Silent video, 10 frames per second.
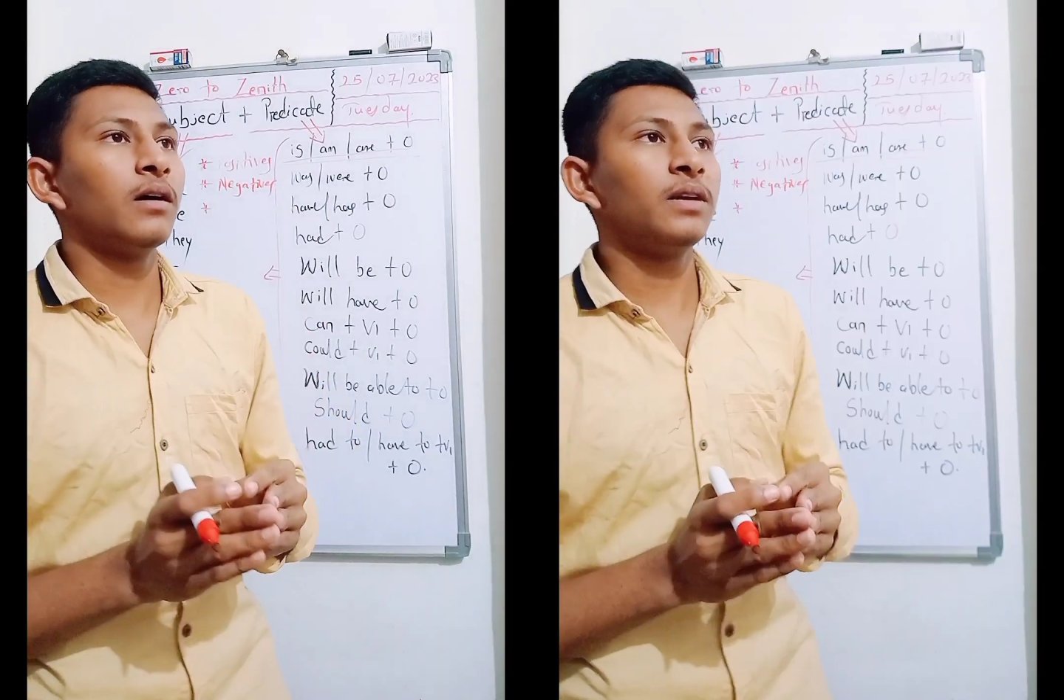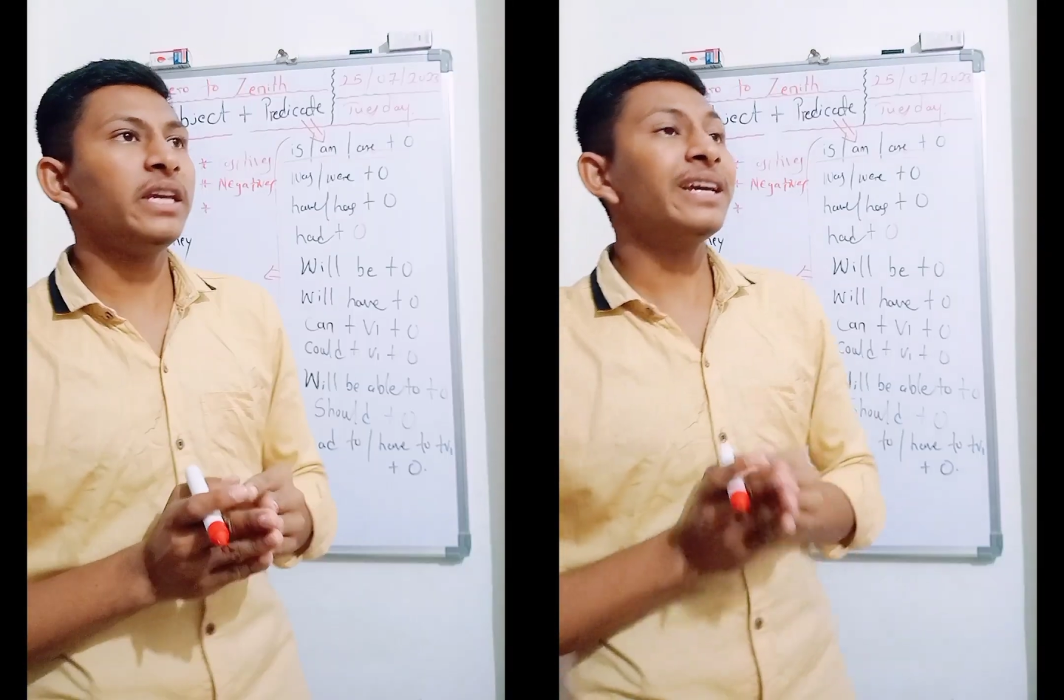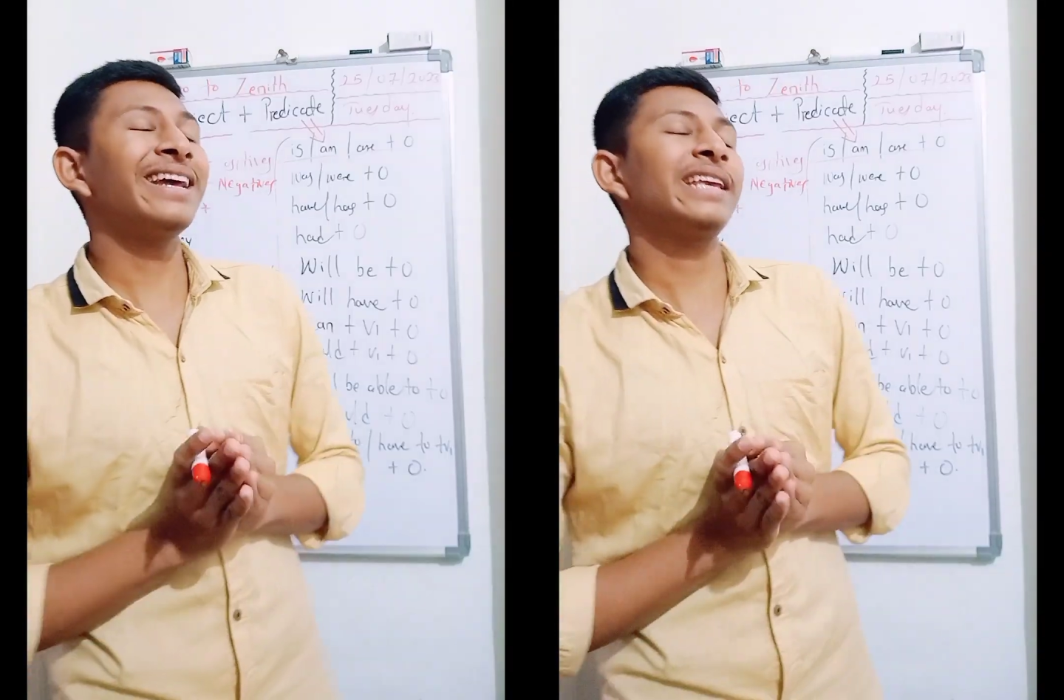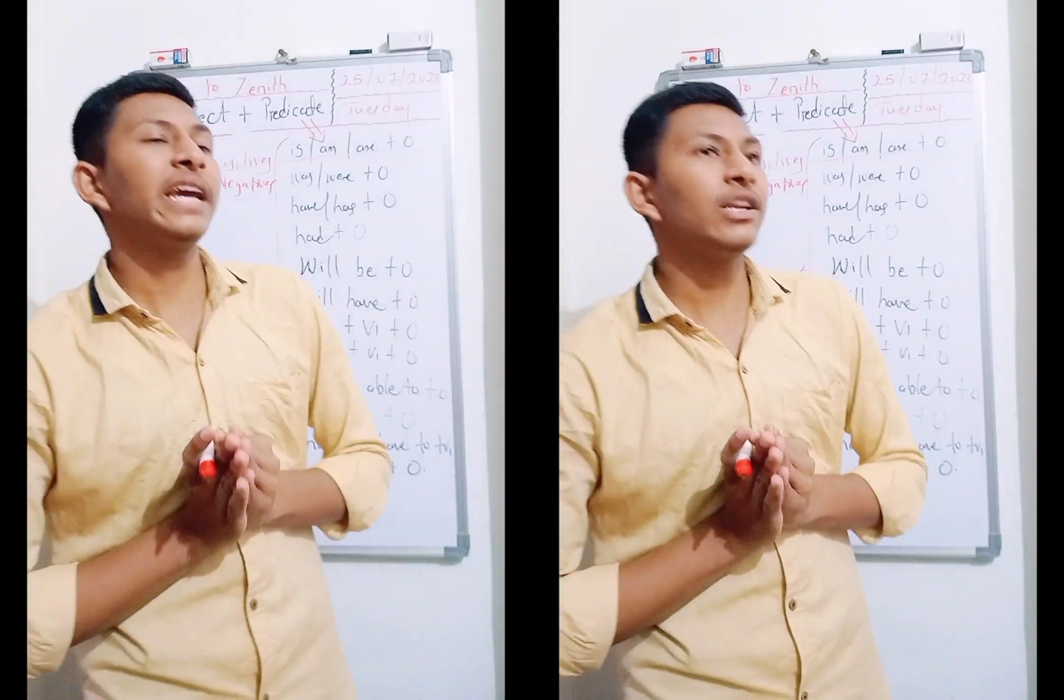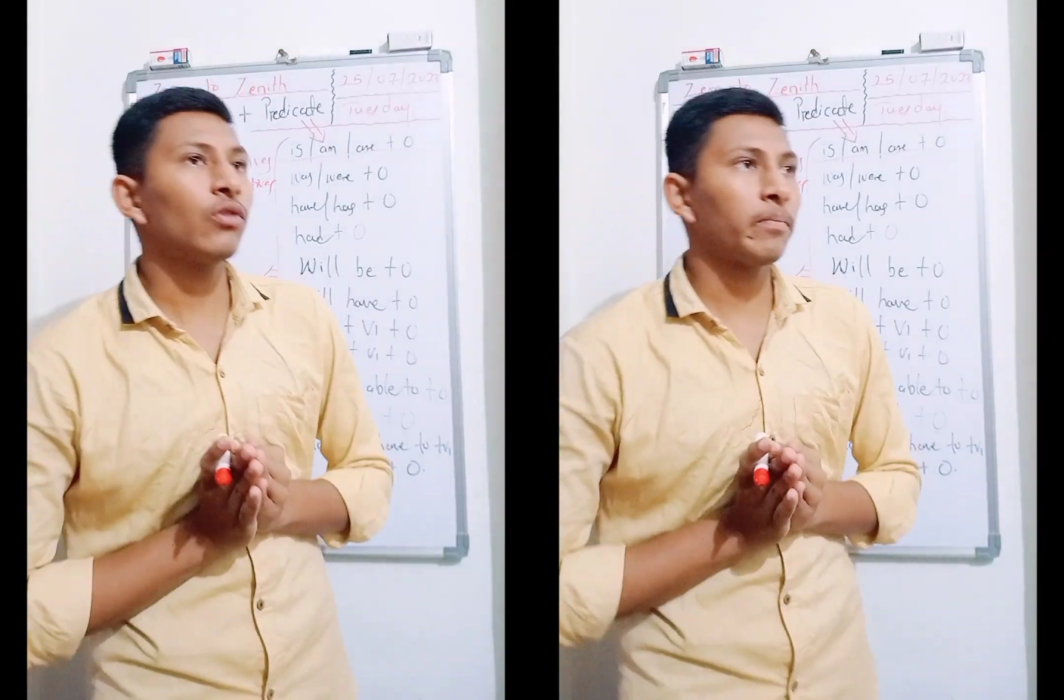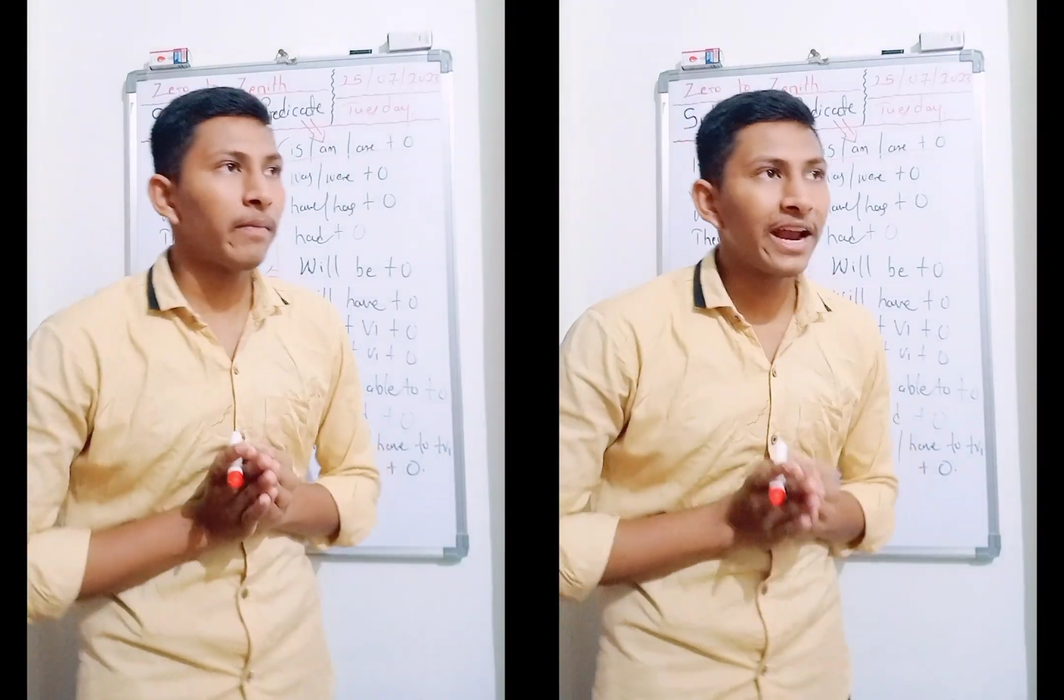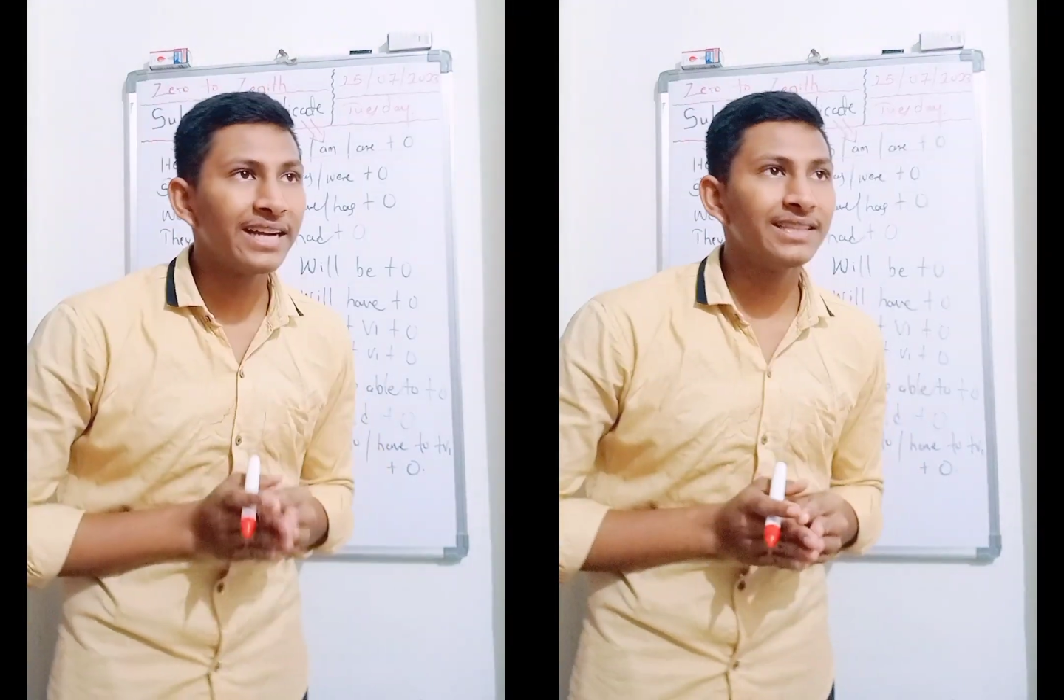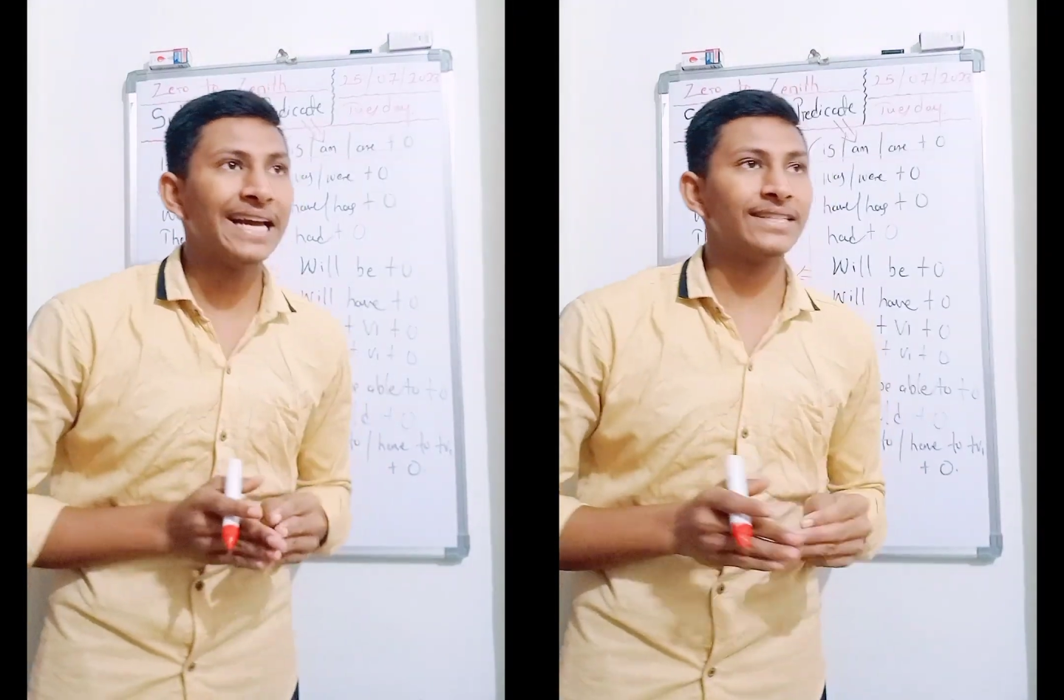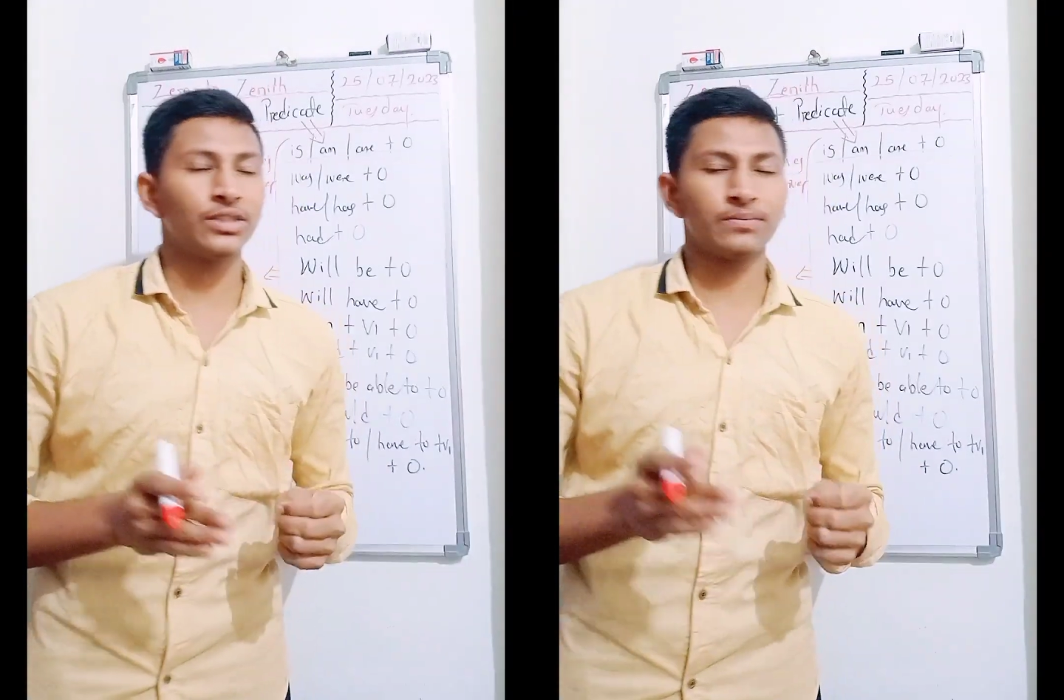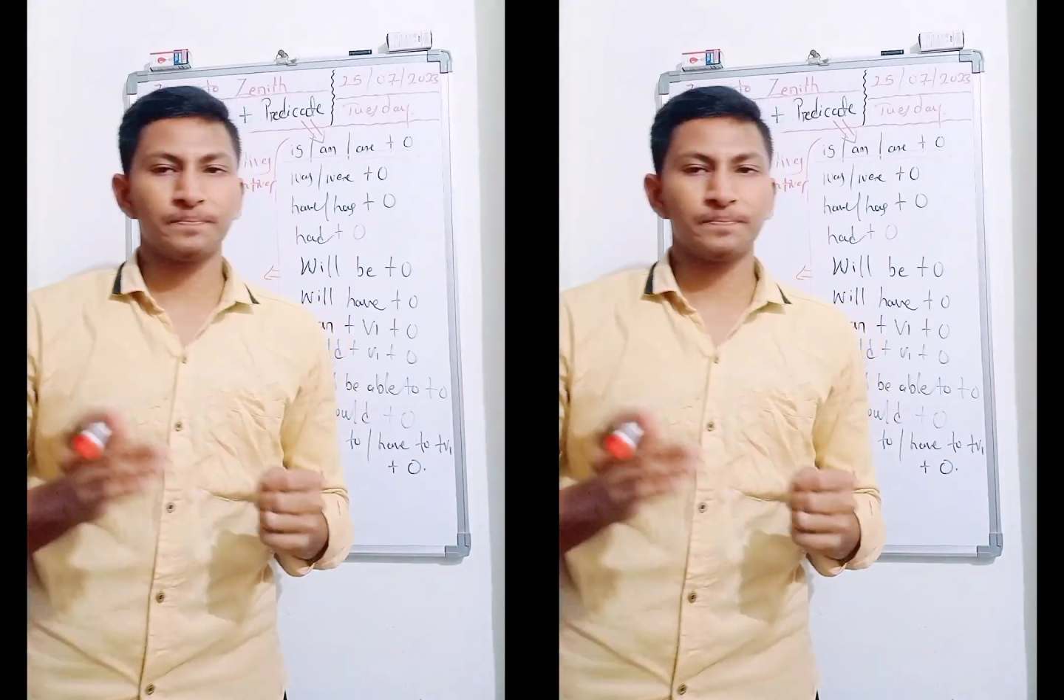inculcate your mind that